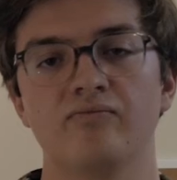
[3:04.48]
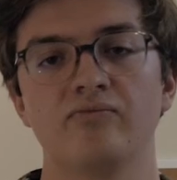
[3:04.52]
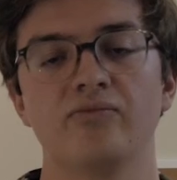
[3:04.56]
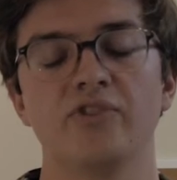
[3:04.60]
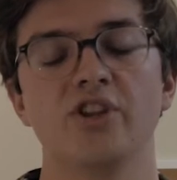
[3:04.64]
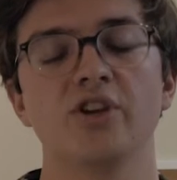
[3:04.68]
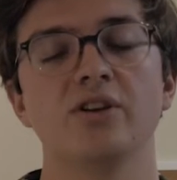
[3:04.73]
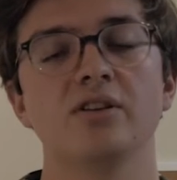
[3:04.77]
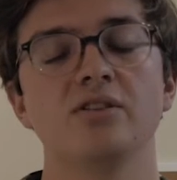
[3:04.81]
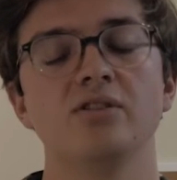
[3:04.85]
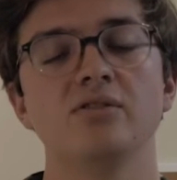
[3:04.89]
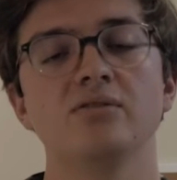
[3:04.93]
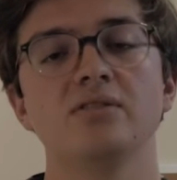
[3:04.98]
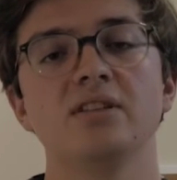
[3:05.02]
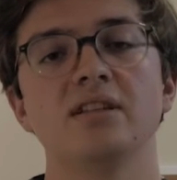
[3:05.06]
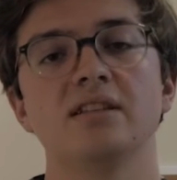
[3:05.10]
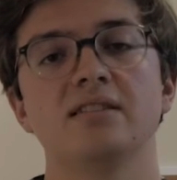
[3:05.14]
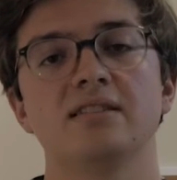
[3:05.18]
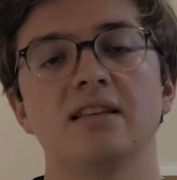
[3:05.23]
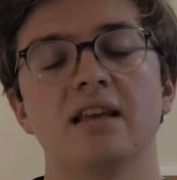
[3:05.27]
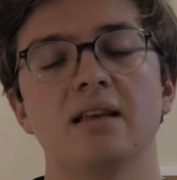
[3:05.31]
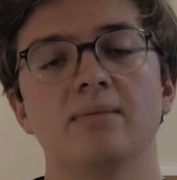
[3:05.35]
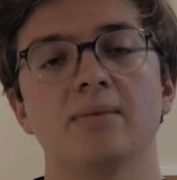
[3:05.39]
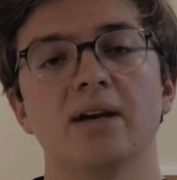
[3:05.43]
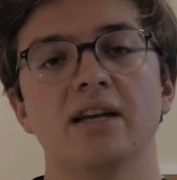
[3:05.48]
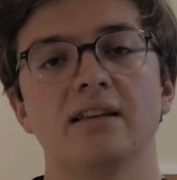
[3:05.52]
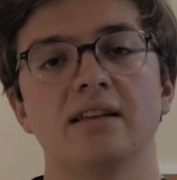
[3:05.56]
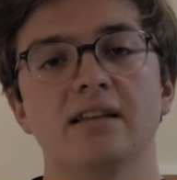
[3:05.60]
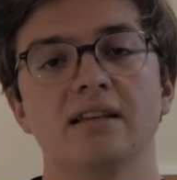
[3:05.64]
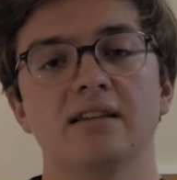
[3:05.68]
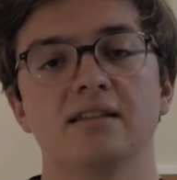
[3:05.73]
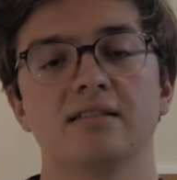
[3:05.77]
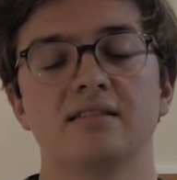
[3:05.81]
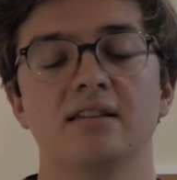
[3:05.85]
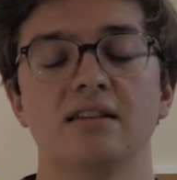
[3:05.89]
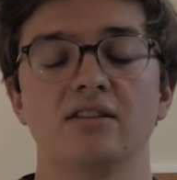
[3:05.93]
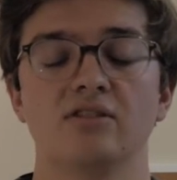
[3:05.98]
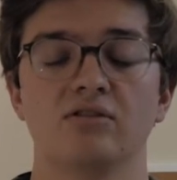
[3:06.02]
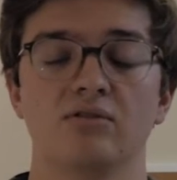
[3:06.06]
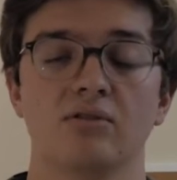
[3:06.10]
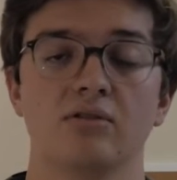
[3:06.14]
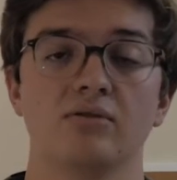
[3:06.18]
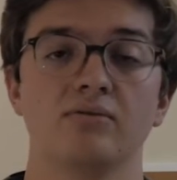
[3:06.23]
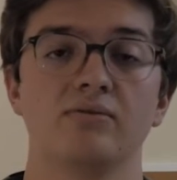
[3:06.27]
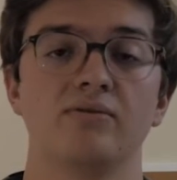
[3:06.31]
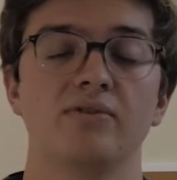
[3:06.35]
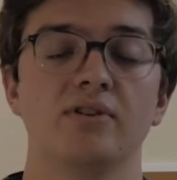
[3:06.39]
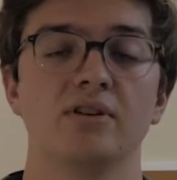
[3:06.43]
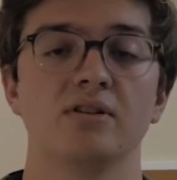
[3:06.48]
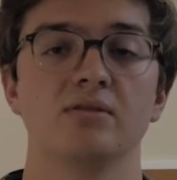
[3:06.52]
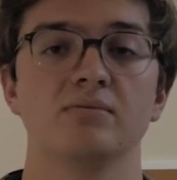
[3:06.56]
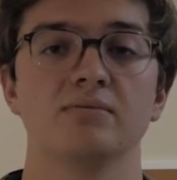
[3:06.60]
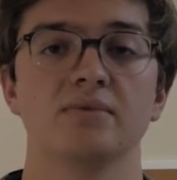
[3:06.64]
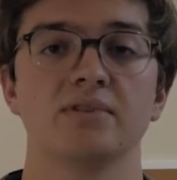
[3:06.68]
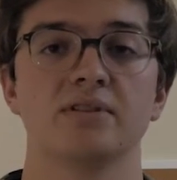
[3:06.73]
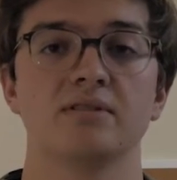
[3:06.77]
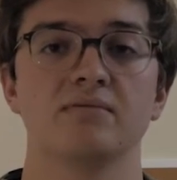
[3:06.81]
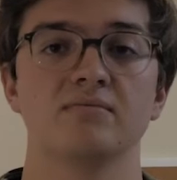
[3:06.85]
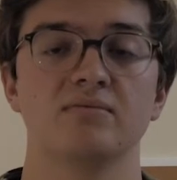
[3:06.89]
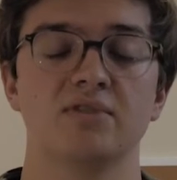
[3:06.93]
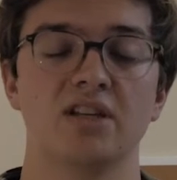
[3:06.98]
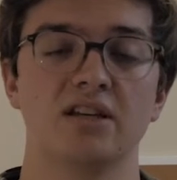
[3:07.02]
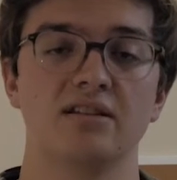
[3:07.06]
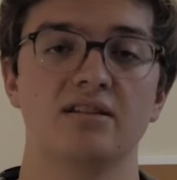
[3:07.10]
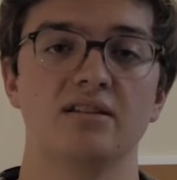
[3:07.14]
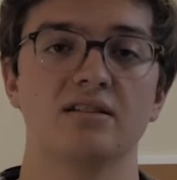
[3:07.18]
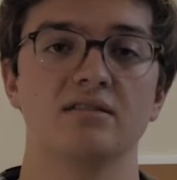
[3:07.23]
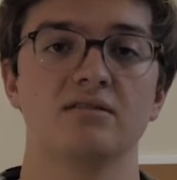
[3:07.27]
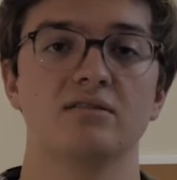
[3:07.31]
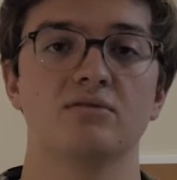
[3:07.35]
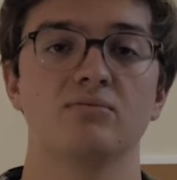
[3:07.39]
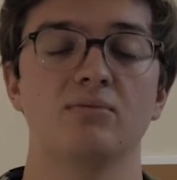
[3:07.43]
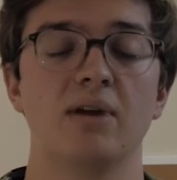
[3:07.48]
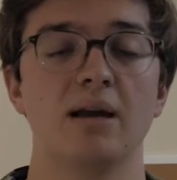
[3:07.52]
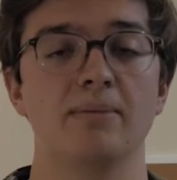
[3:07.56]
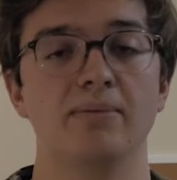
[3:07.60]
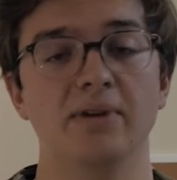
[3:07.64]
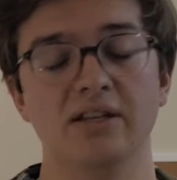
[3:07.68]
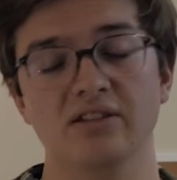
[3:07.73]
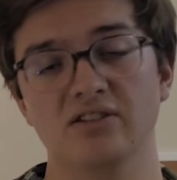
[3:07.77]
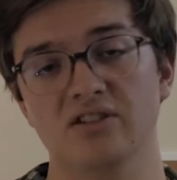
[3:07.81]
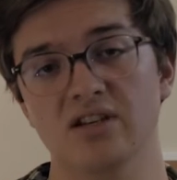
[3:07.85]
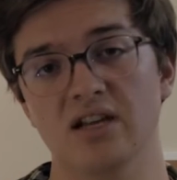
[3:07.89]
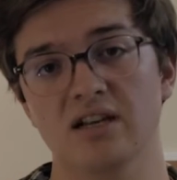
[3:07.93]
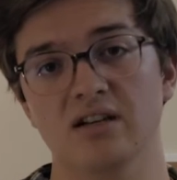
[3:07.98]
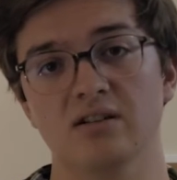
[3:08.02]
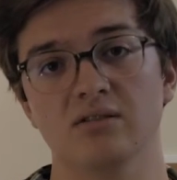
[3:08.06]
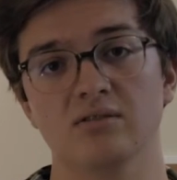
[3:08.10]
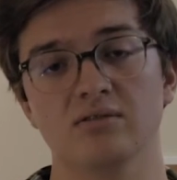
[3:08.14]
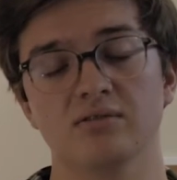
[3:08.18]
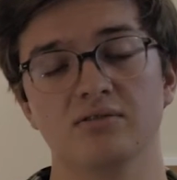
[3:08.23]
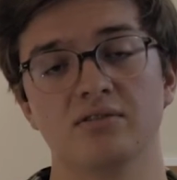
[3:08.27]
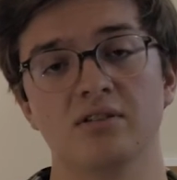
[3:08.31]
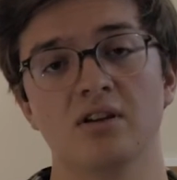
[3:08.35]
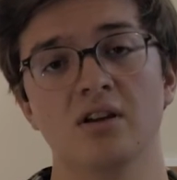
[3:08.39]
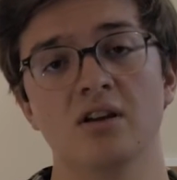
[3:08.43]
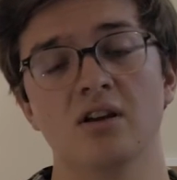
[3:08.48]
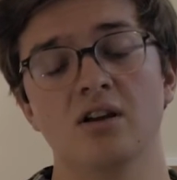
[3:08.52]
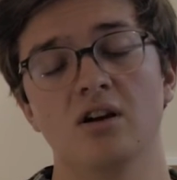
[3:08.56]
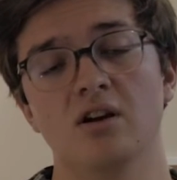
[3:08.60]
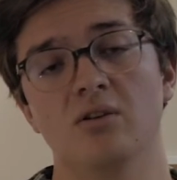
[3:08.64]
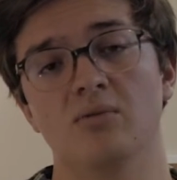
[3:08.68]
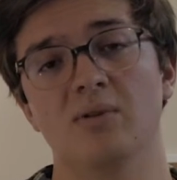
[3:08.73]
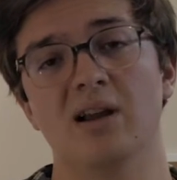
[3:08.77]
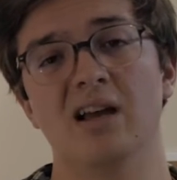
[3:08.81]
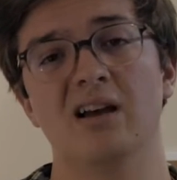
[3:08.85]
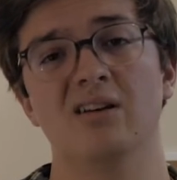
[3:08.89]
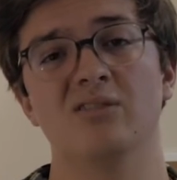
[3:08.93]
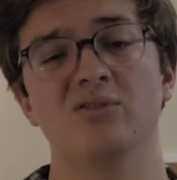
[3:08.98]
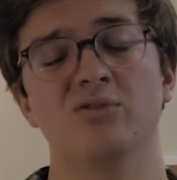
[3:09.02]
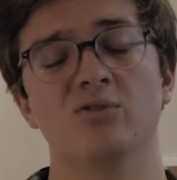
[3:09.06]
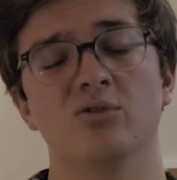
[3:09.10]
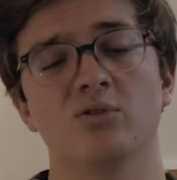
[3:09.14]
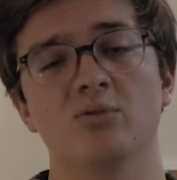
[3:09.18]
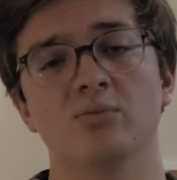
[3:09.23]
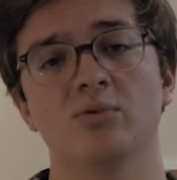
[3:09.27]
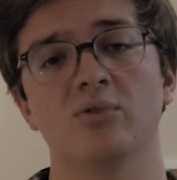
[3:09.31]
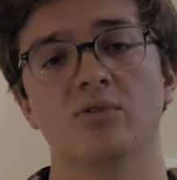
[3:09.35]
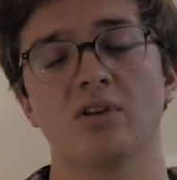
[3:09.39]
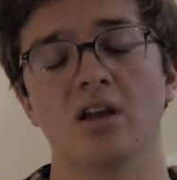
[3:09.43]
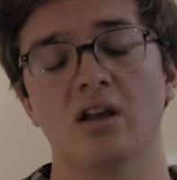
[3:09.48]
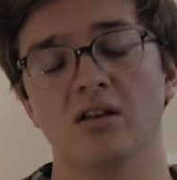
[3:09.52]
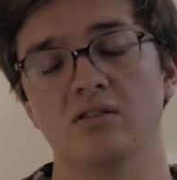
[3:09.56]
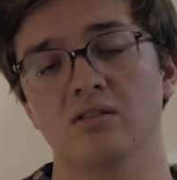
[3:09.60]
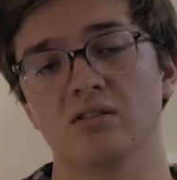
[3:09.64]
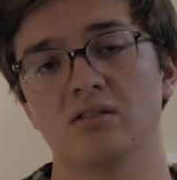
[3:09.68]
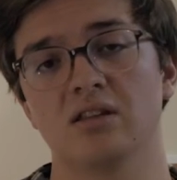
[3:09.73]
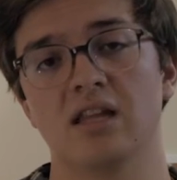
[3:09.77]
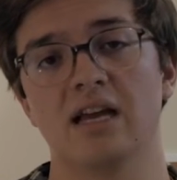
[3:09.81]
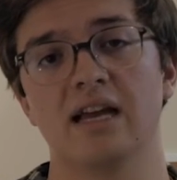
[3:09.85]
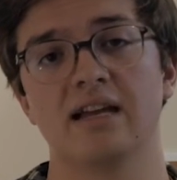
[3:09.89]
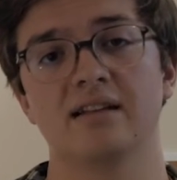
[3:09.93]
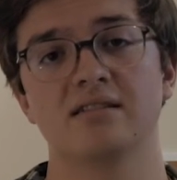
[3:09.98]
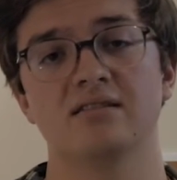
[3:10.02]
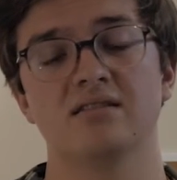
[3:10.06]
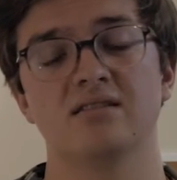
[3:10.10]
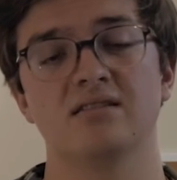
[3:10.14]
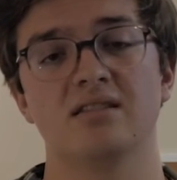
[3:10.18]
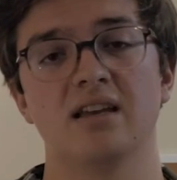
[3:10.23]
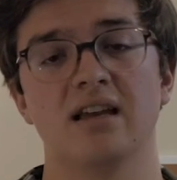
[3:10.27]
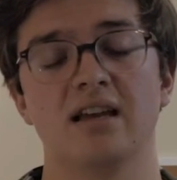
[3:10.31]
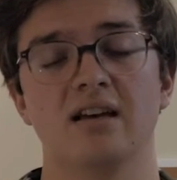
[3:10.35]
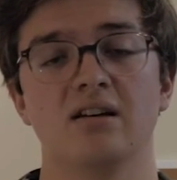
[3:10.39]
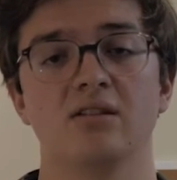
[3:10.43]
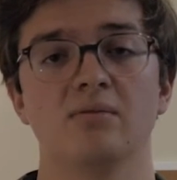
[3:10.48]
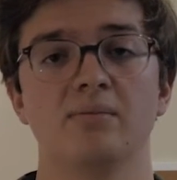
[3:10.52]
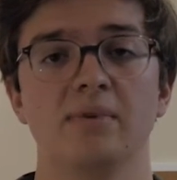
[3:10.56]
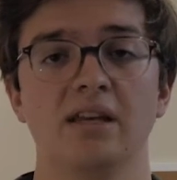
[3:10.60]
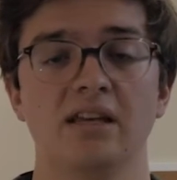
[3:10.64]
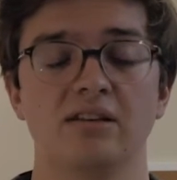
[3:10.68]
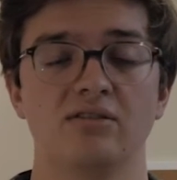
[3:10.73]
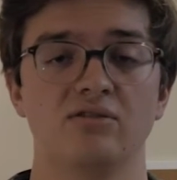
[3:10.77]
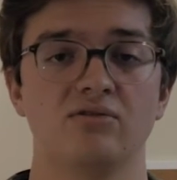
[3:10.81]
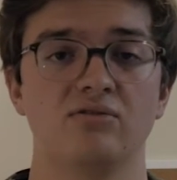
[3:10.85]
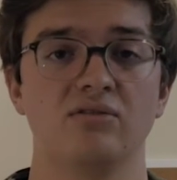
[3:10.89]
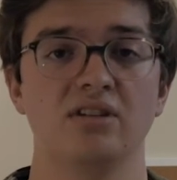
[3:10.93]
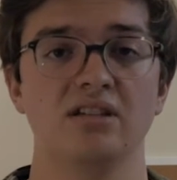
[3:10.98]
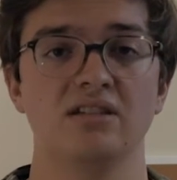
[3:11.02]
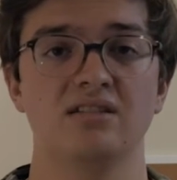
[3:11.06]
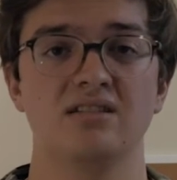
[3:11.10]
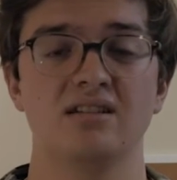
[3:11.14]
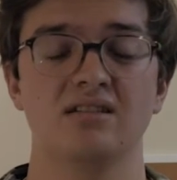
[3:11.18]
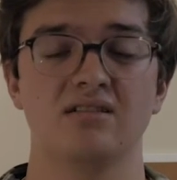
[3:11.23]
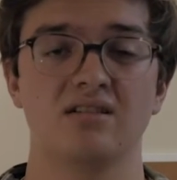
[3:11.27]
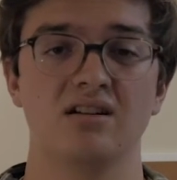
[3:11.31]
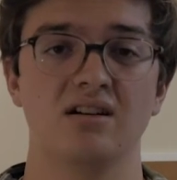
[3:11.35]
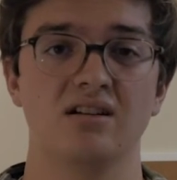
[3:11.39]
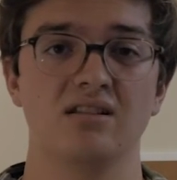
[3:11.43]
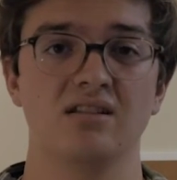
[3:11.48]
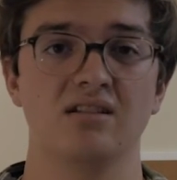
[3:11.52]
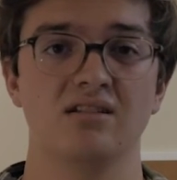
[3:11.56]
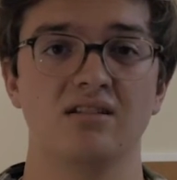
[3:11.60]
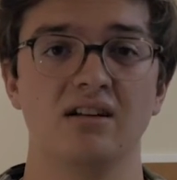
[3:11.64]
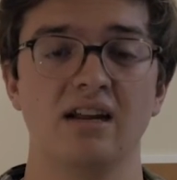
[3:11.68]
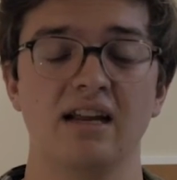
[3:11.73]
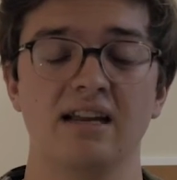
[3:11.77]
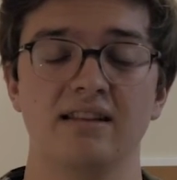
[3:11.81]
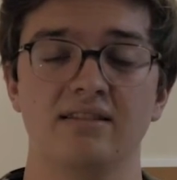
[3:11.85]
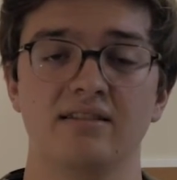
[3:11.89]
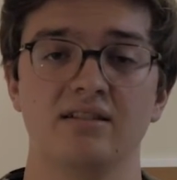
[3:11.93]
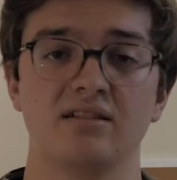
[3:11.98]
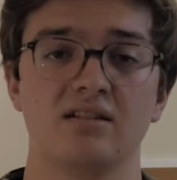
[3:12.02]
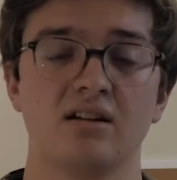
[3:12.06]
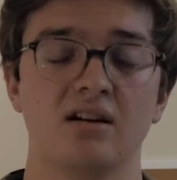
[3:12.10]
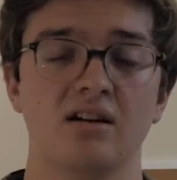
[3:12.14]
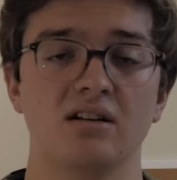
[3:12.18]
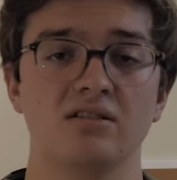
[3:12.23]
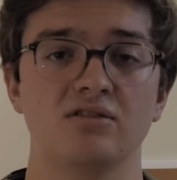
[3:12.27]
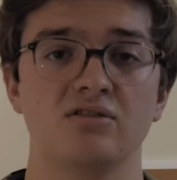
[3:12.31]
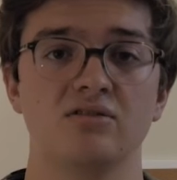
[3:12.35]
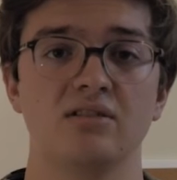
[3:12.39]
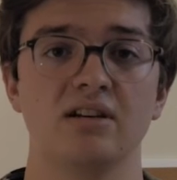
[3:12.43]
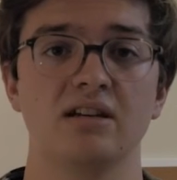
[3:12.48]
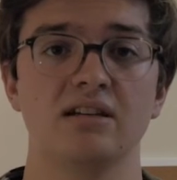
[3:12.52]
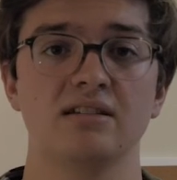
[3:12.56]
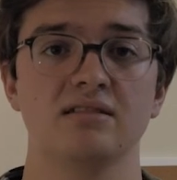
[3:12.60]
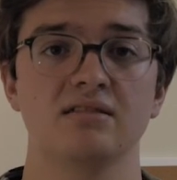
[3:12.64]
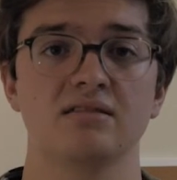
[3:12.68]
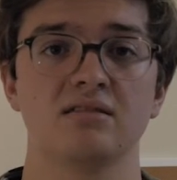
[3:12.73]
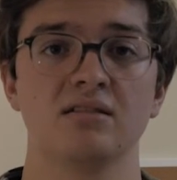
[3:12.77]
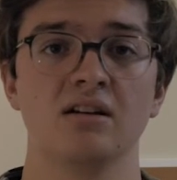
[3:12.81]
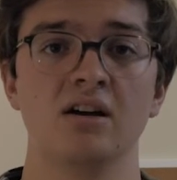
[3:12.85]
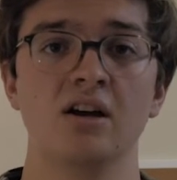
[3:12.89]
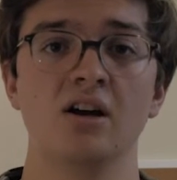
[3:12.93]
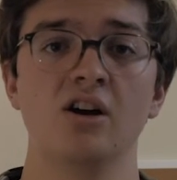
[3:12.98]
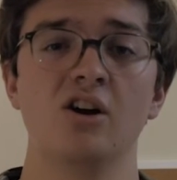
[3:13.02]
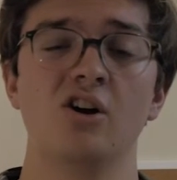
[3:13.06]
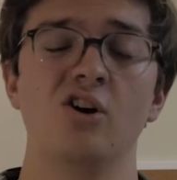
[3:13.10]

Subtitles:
You can use these same ideas in your own films, such as wrapping gels around normal colored lights to help increase their color and their contrast,